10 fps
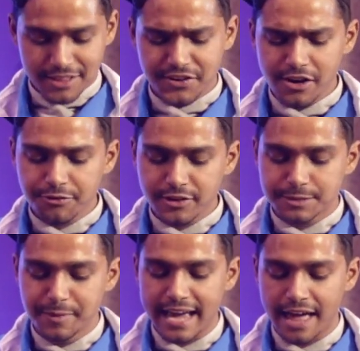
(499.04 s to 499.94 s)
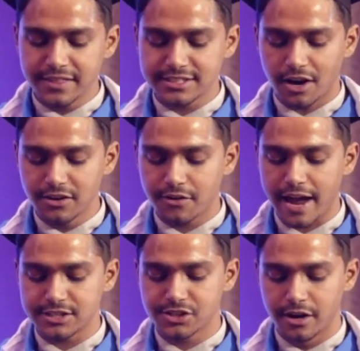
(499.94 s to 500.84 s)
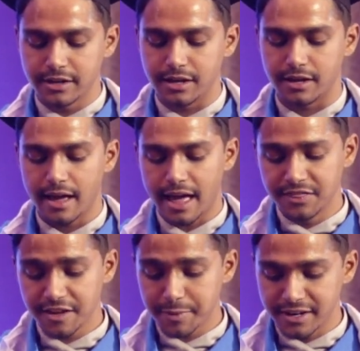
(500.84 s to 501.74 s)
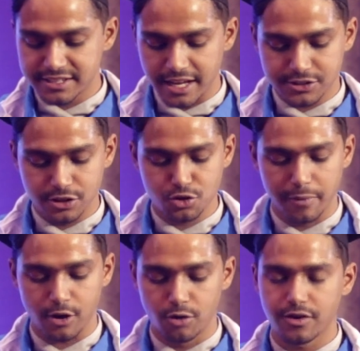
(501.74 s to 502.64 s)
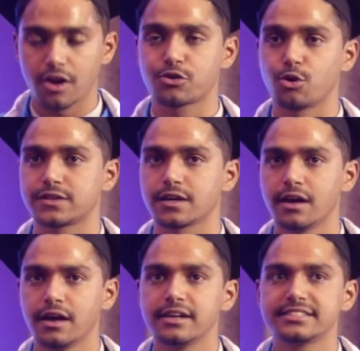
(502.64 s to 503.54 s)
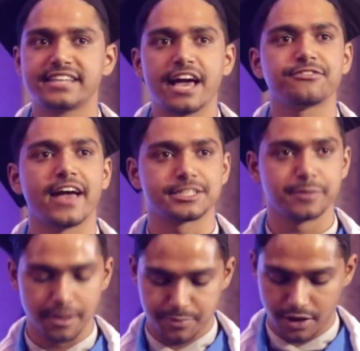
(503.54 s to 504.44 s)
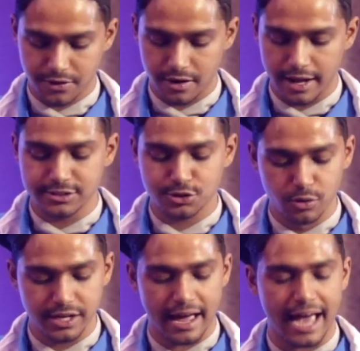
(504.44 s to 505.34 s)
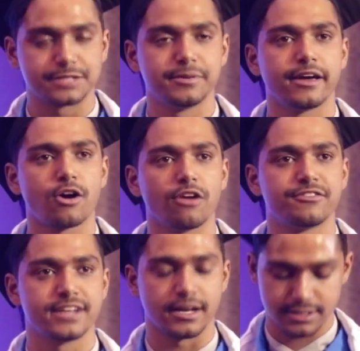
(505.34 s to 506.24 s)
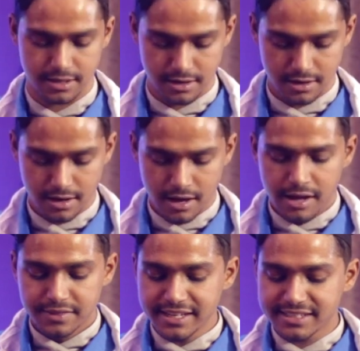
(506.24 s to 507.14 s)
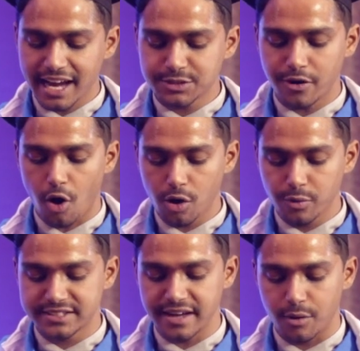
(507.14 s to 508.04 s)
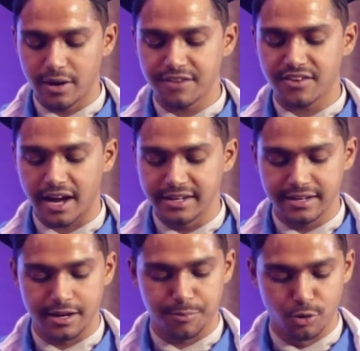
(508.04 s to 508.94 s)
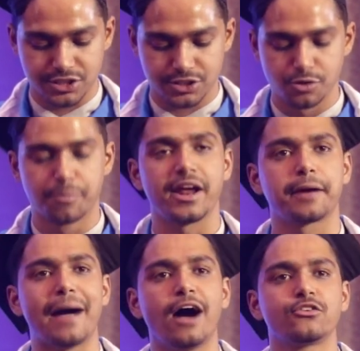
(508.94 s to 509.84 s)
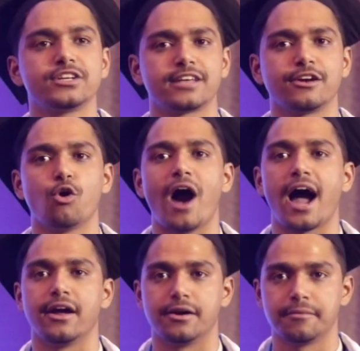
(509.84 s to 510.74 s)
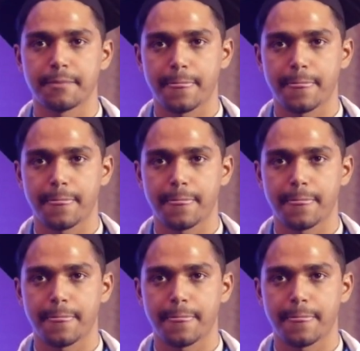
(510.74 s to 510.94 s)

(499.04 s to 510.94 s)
Three of us began this undergrad journey, and they've been essential to my overall growth. Seth has been a brother, and Sonika has been a confidant. These guys were always there whenever I needed a push to break boundaries and go higher.